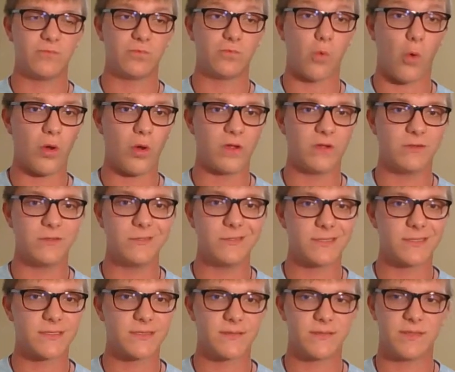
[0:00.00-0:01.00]

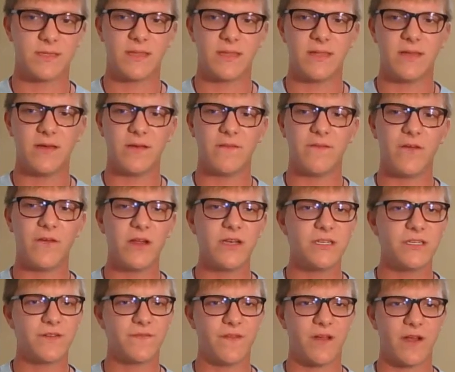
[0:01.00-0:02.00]
royals. The
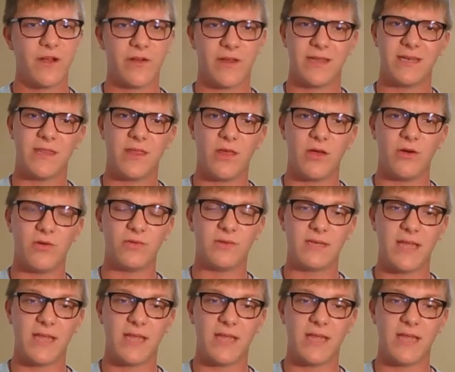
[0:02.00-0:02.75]
French variant, though,